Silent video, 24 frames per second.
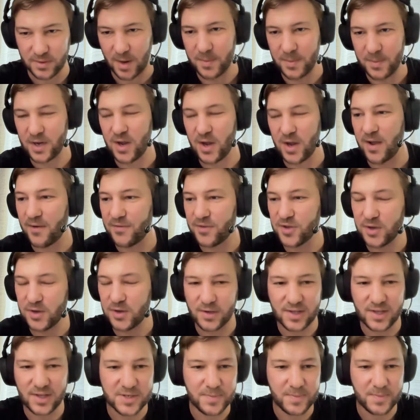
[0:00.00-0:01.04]
I mean, yeah, you have
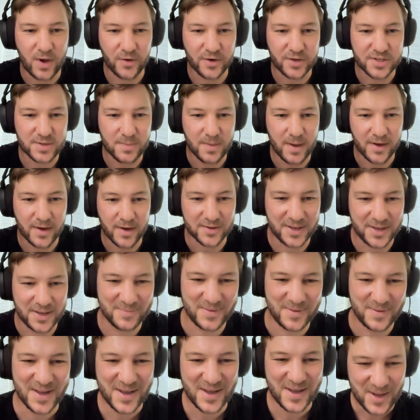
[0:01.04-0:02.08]
to at least be honest about it.
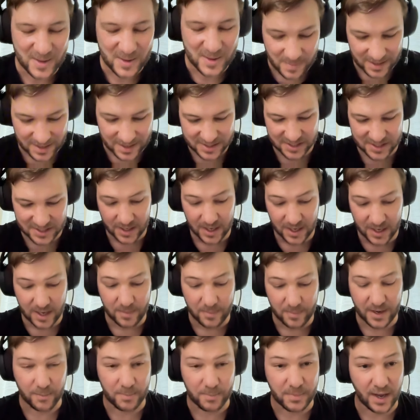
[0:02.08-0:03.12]
but
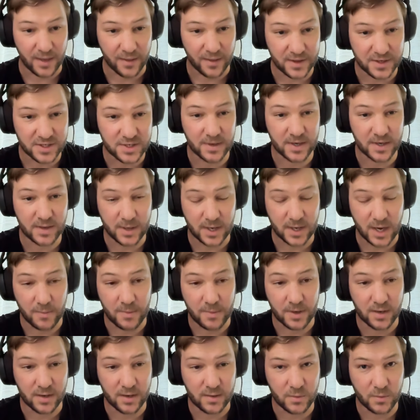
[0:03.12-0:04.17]
I think so. But I
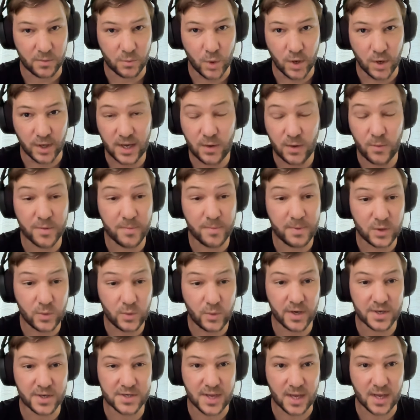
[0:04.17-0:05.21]
mean, working with
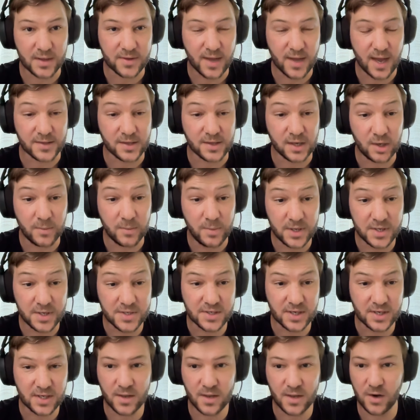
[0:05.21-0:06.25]
Bitcoiners at
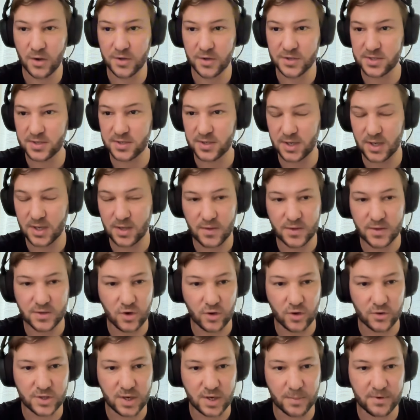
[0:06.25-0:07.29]
AirBTC
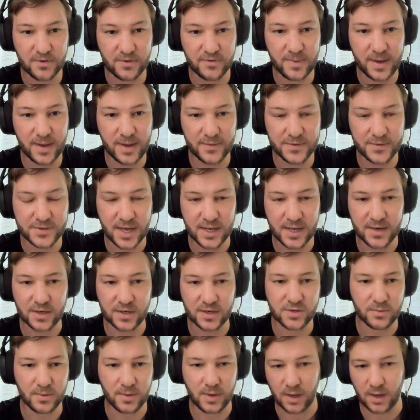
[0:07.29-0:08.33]
this last couple of months, and
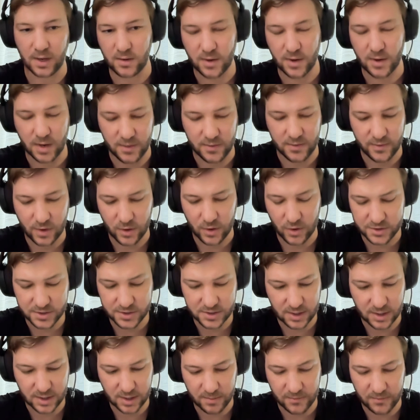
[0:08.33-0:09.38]
actually like over the
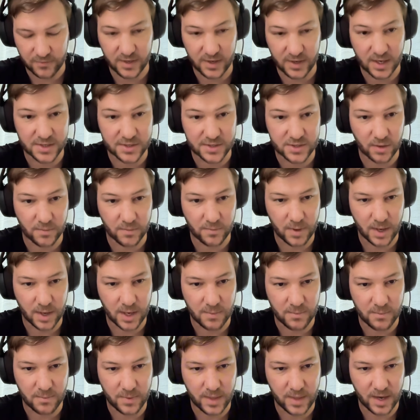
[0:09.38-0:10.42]
last couple of years
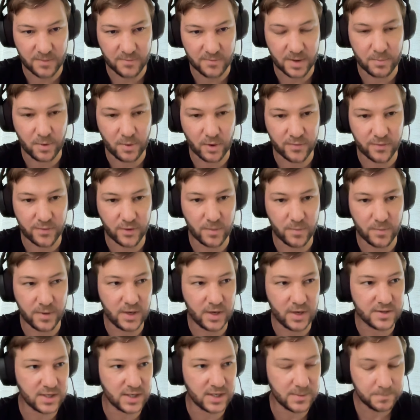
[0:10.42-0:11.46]
on that I've been part of the
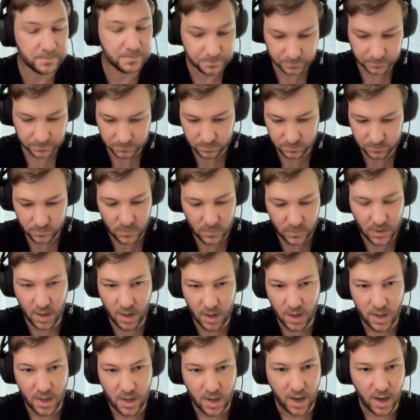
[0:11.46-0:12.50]
community.
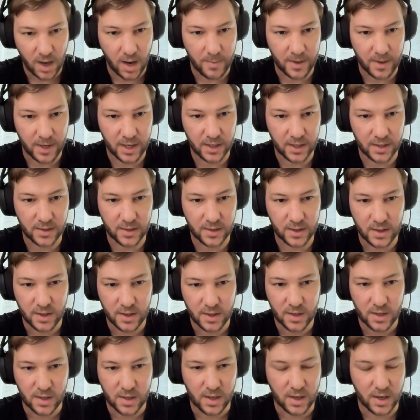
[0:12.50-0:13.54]
I mean,
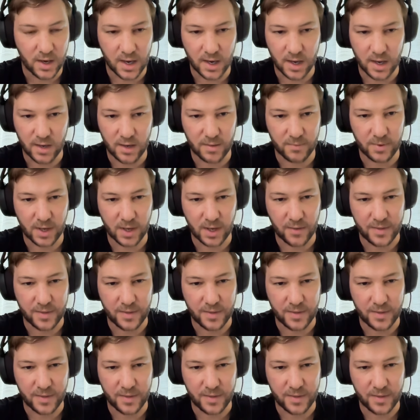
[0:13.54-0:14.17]
I